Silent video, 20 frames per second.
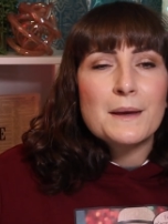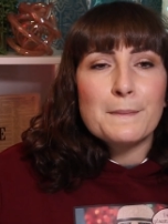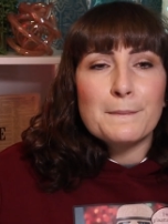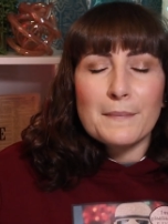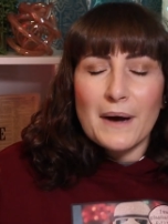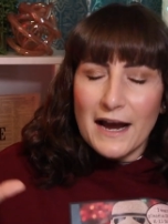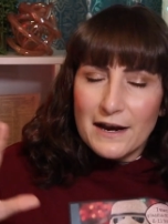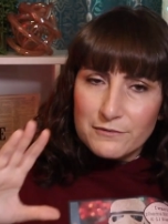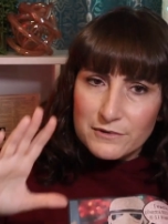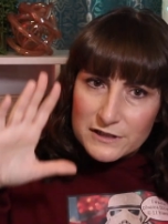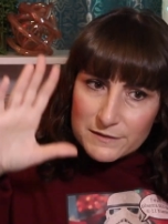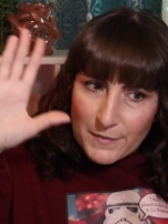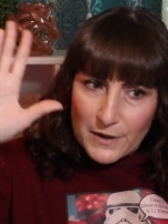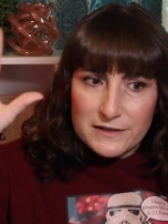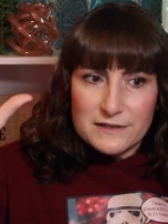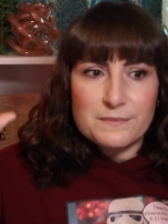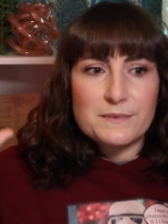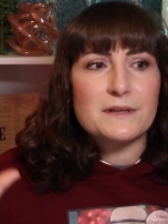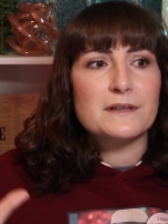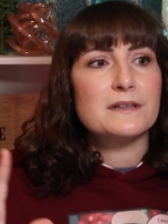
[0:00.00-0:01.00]
my
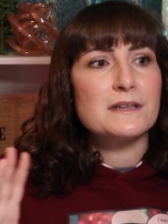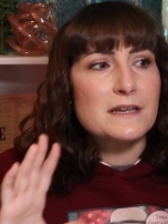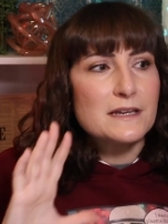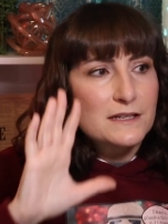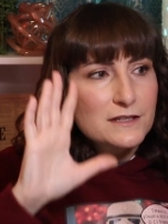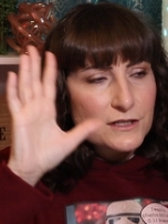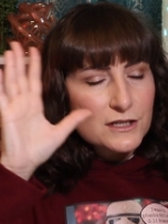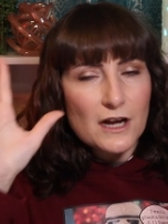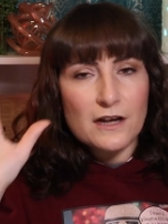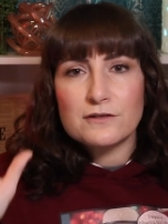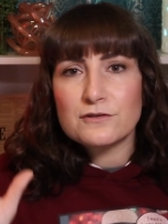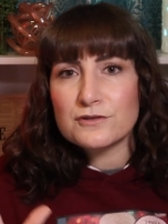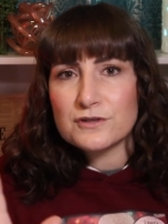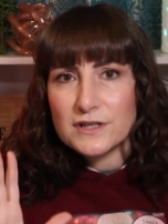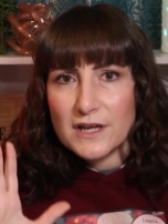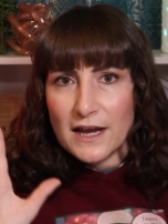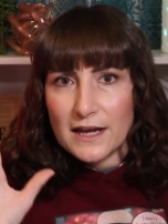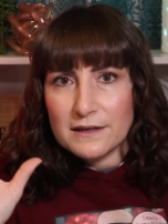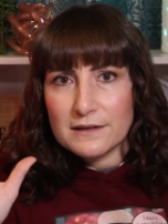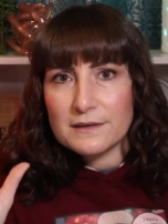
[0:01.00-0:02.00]
responsibility is to
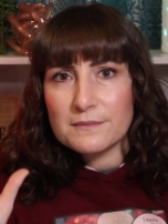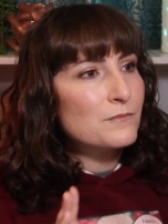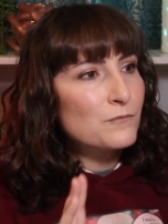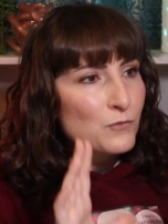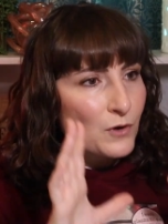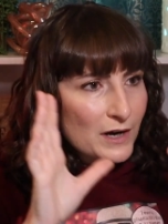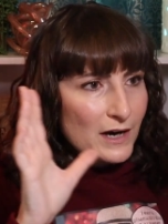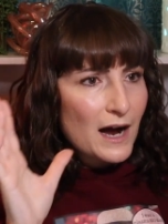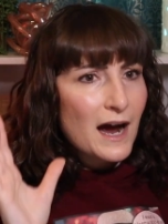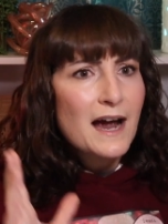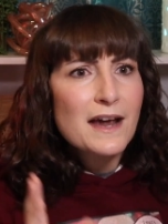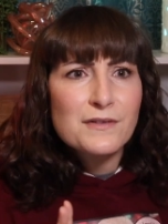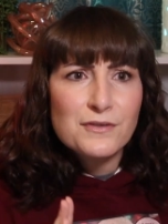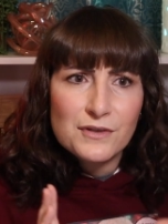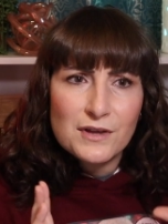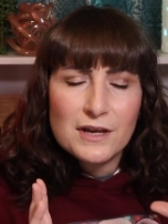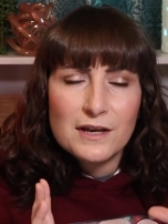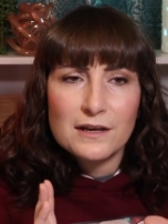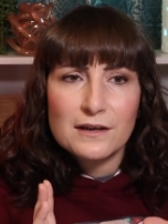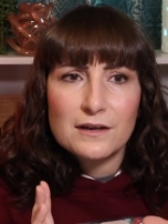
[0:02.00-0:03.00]
understand what I
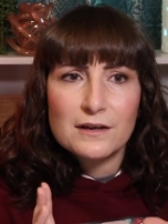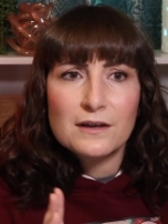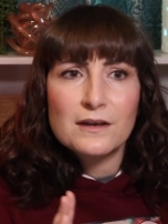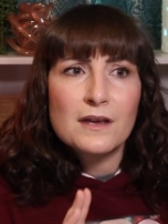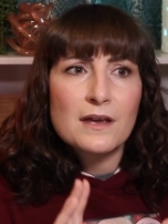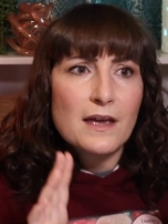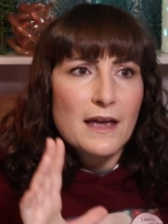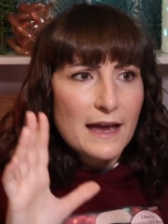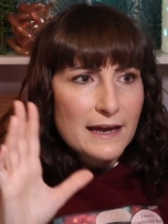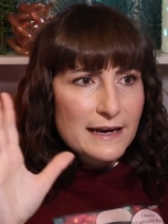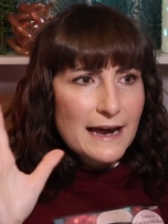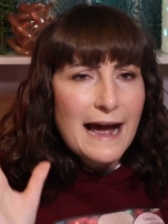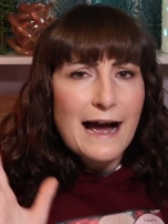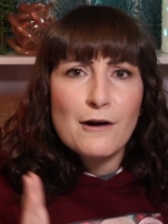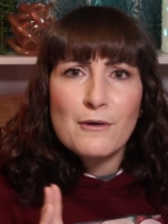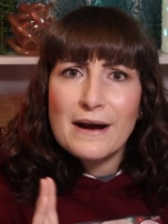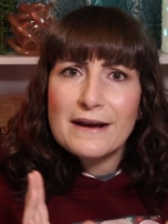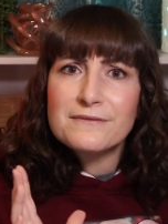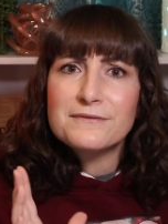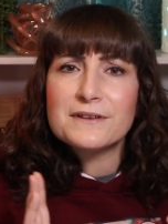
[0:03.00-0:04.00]
think and
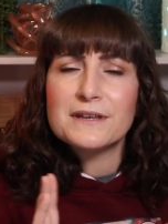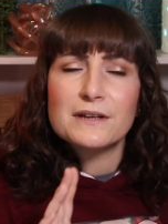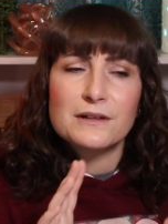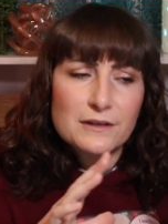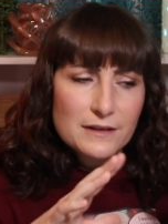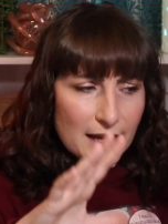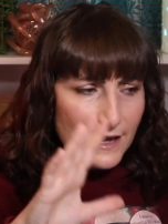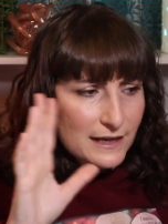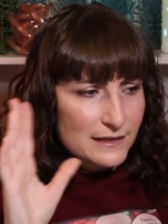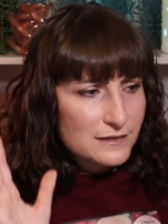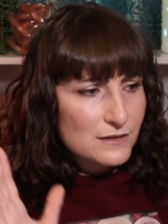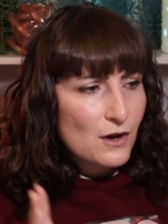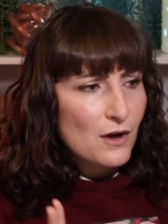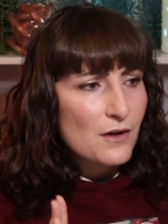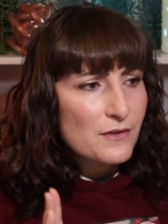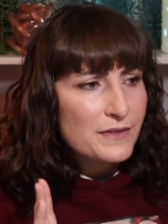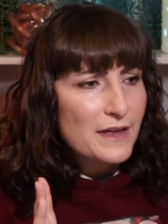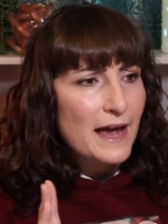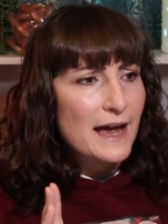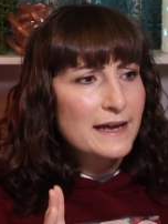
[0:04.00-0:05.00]
how I feel and
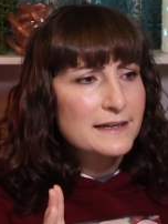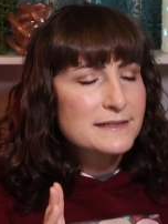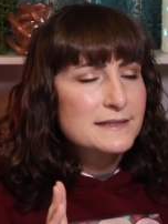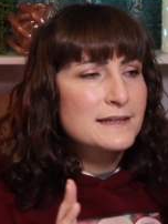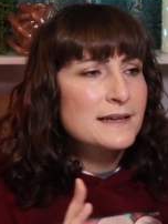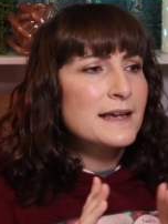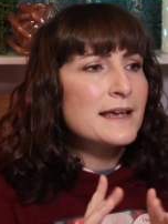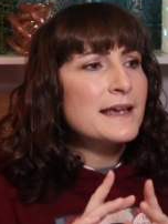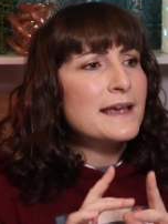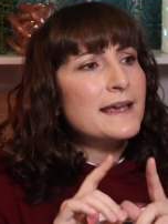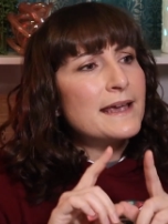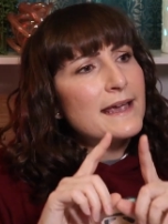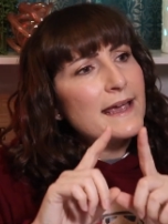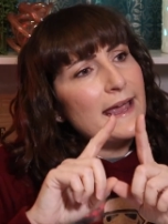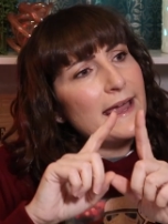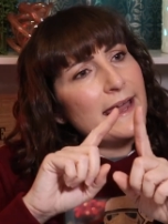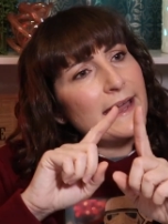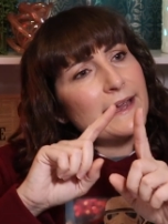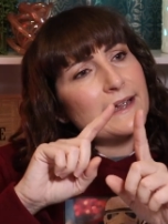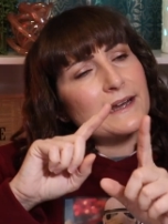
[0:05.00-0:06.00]
all that.
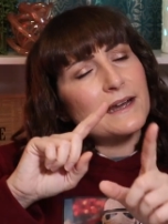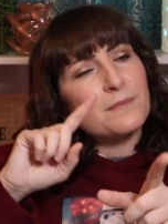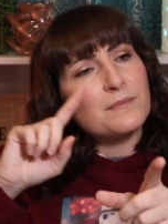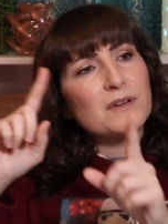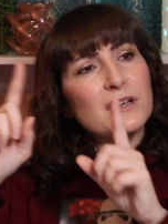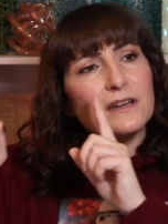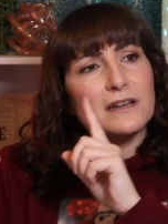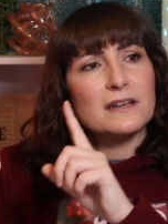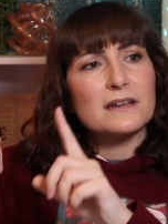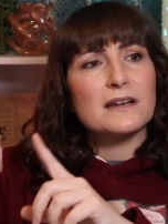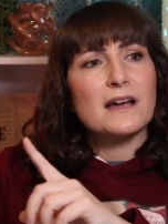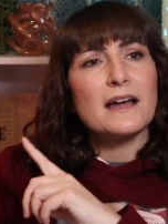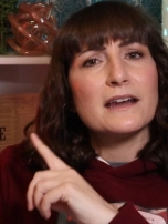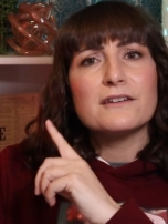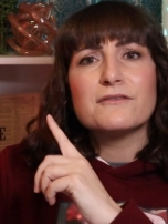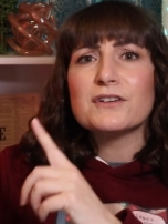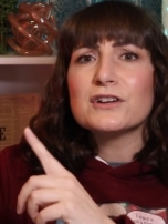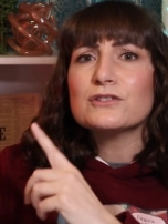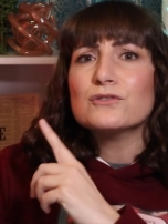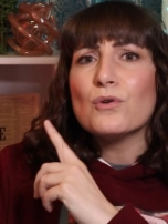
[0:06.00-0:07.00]
And I'm going to kind
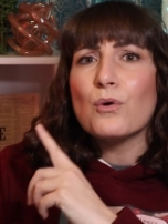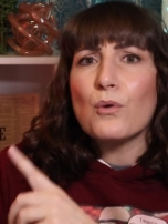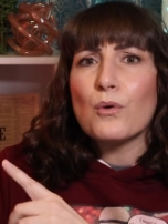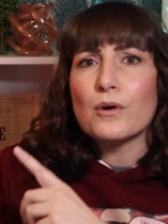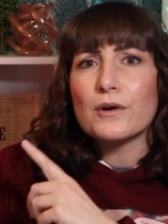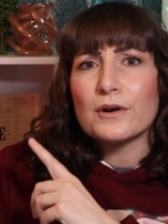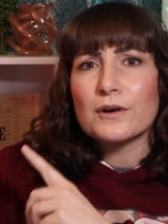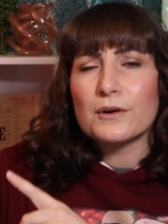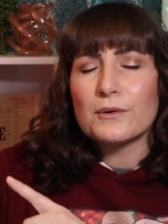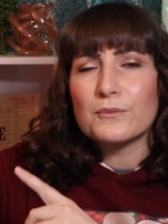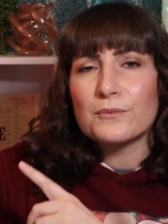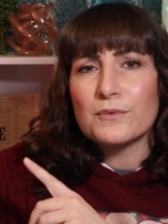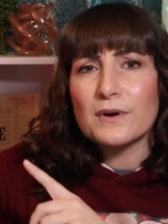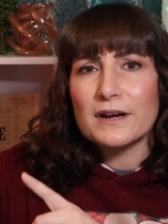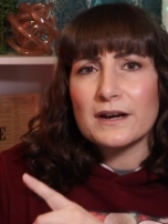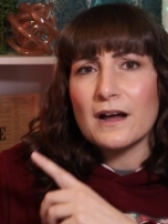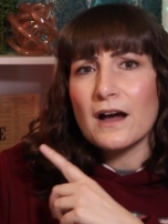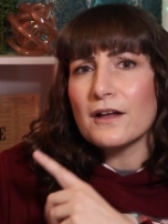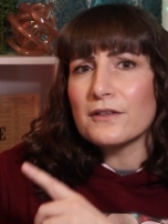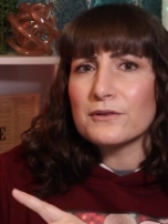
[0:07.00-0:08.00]
of ignore
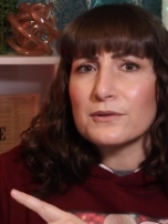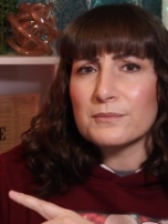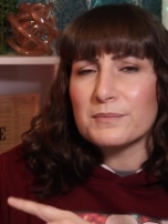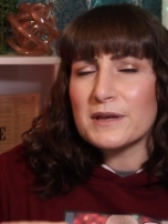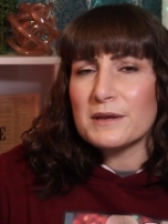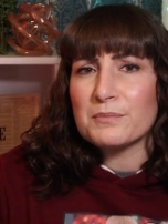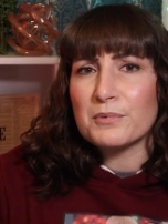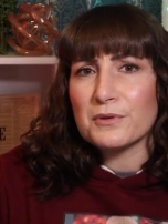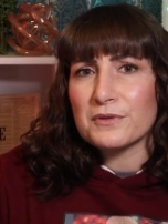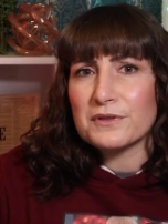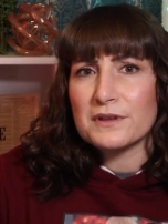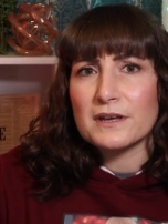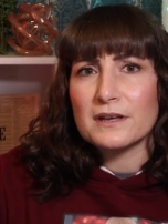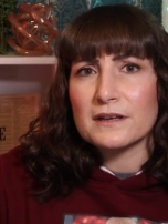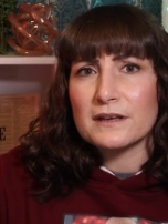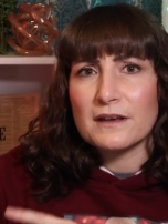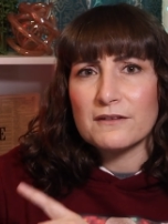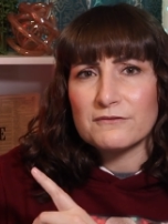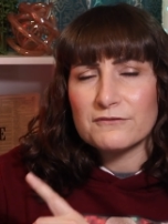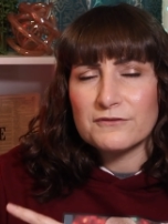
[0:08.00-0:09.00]
what other people
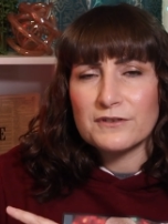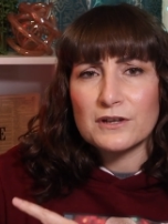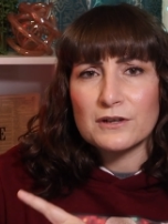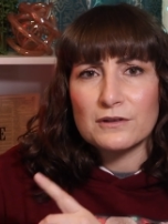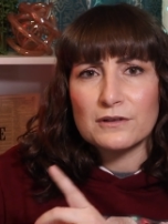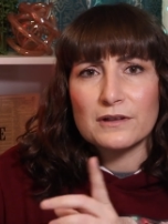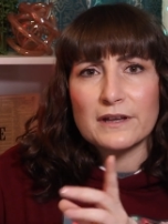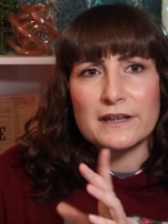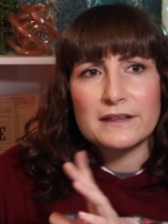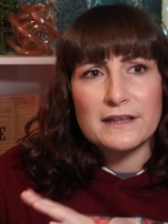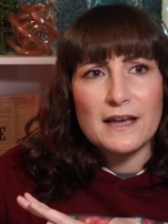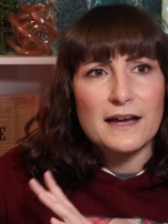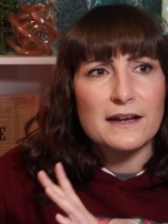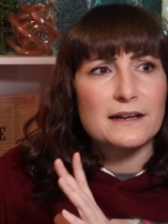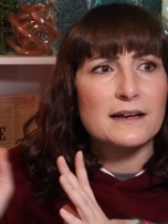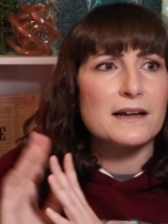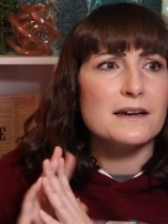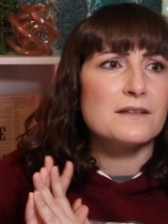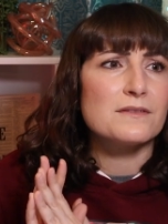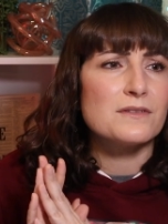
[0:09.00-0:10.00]
think and feel and
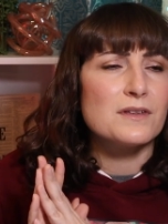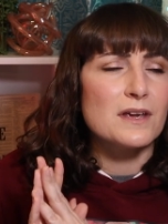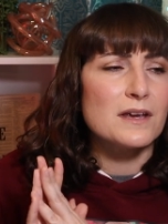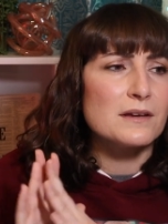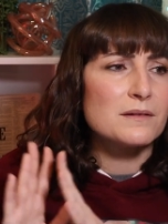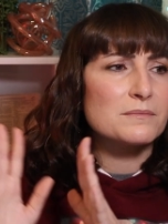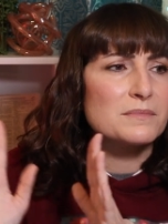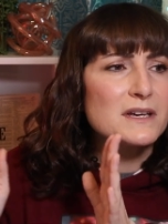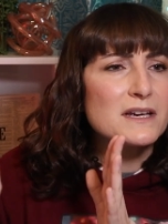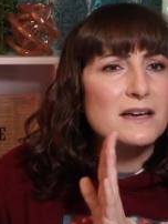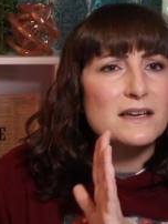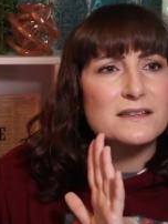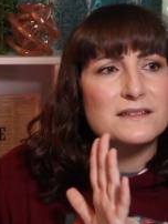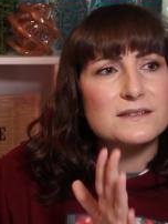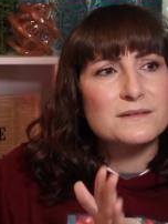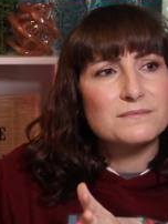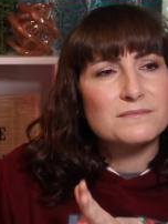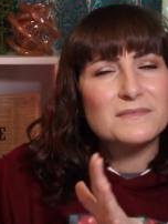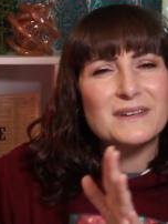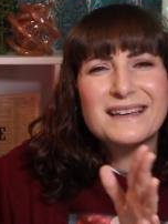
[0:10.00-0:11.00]
that kind of thing
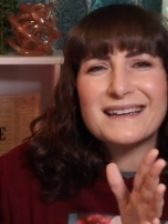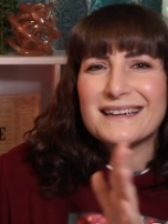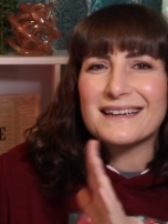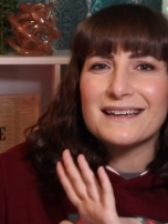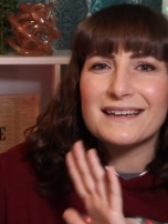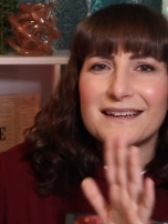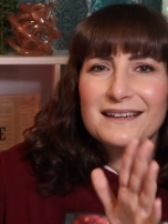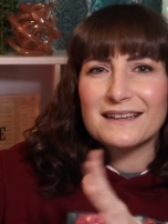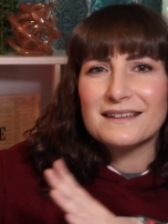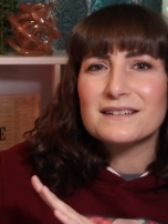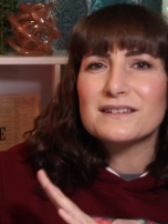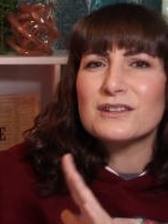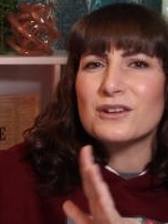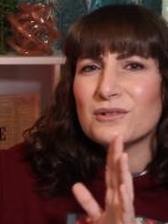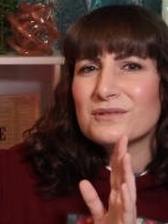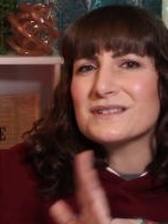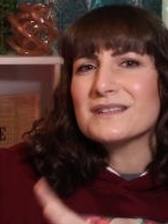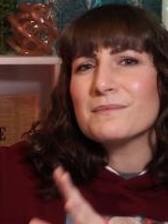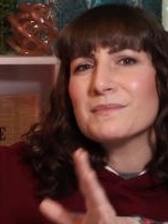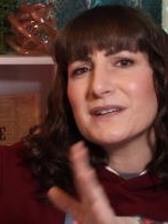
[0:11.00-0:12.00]
because,
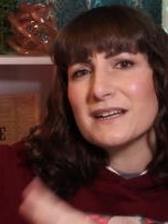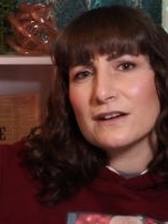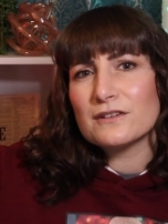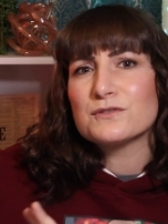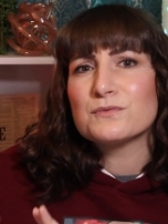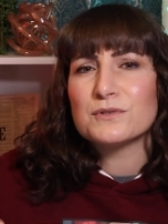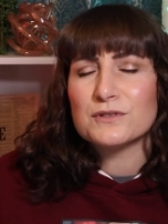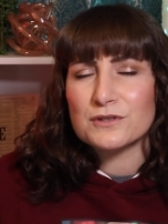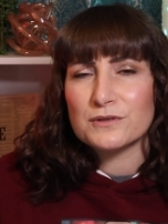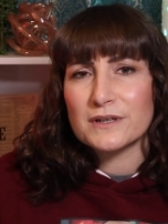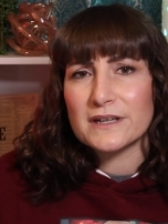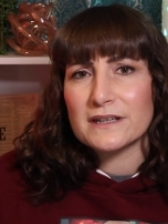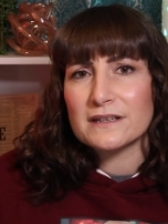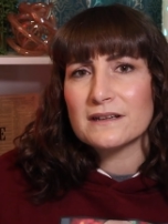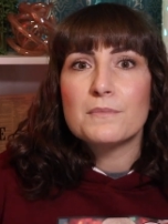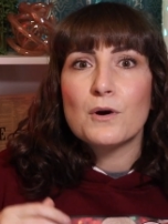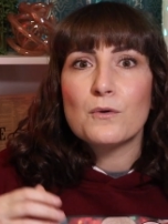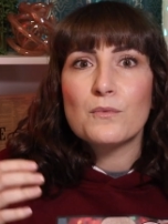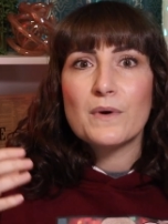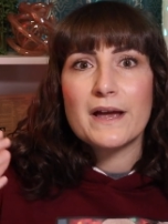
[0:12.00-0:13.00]
somebody else will do it.
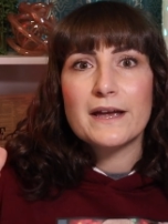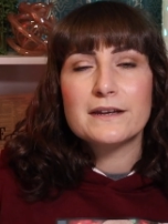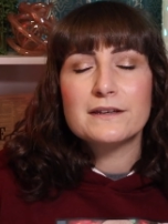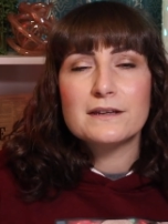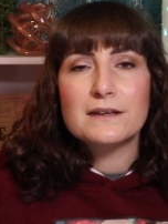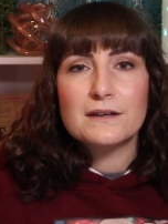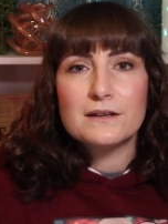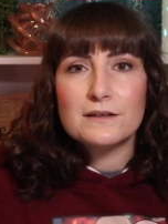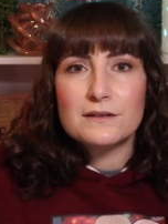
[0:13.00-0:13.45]
But when